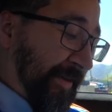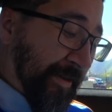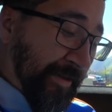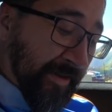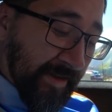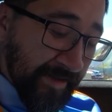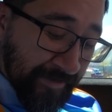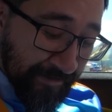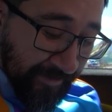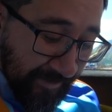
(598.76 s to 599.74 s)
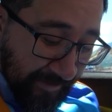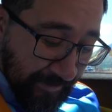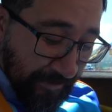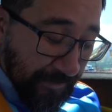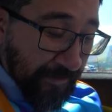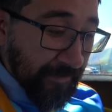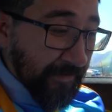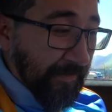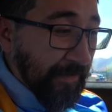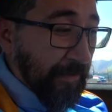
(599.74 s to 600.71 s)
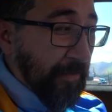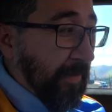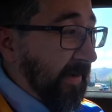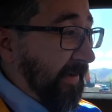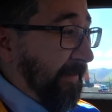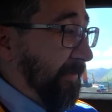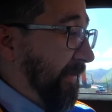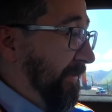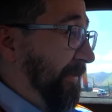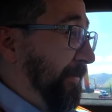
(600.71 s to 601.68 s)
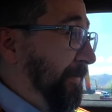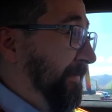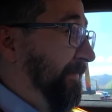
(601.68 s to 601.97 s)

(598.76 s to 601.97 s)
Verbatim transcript: dude, I don't really know what I'm gonna do.